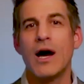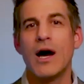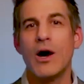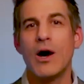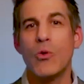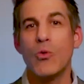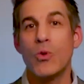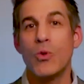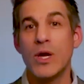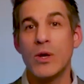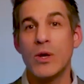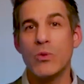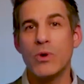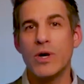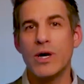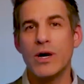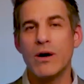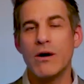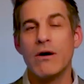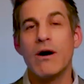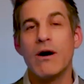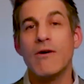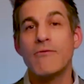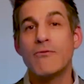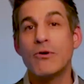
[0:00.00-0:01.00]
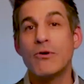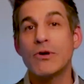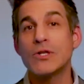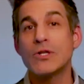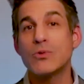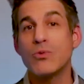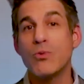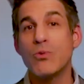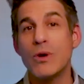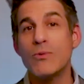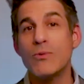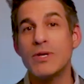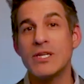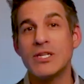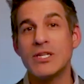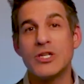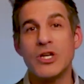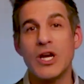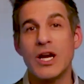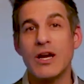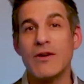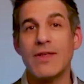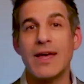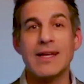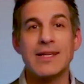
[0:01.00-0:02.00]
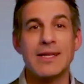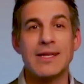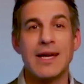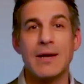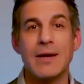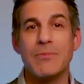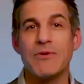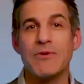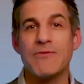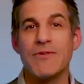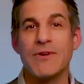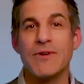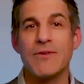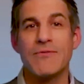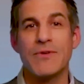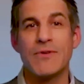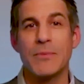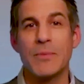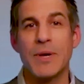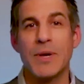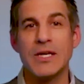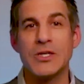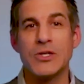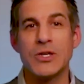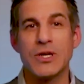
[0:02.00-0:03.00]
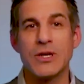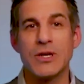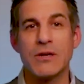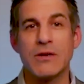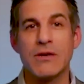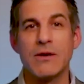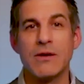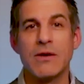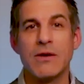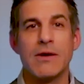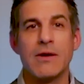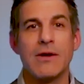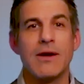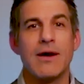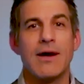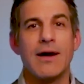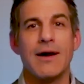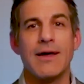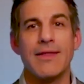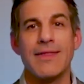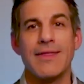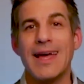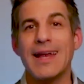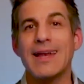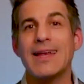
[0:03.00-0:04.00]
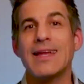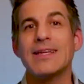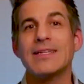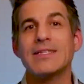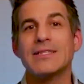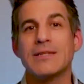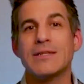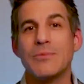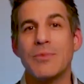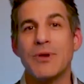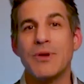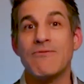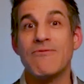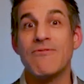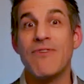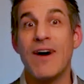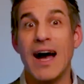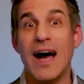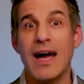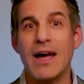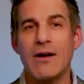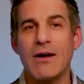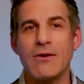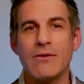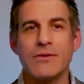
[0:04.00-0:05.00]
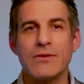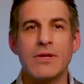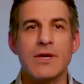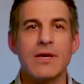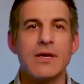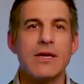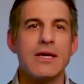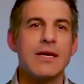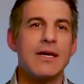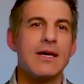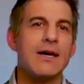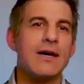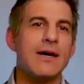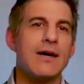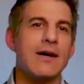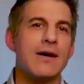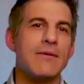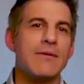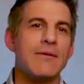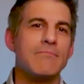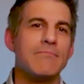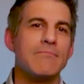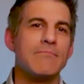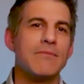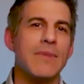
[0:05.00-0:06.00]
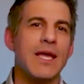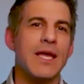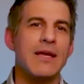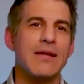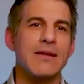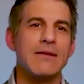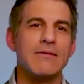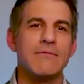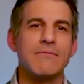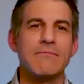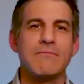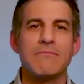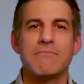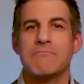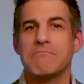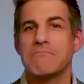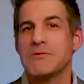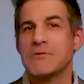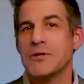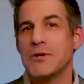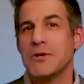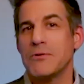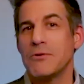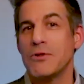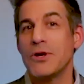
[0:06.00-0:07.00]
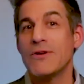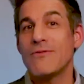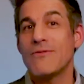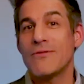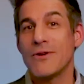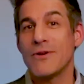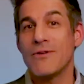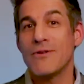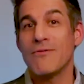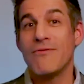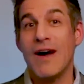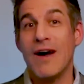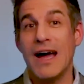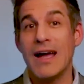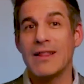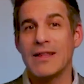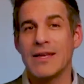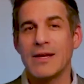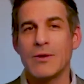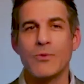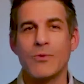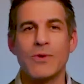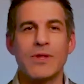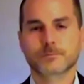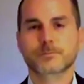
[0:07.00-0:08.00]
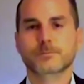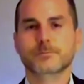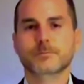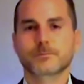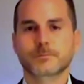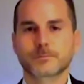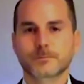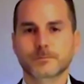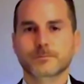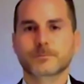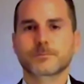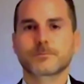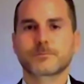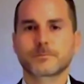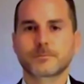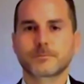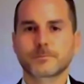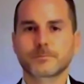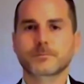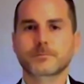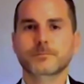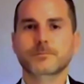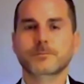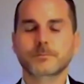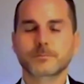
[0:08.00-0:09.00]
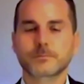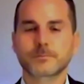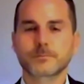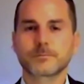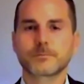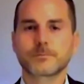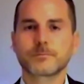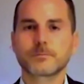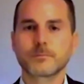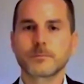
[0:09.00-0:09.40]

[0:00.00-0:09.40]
we will. Of course, when we share that type of information, that needs to be filed. And so look for a filing when that actually happens.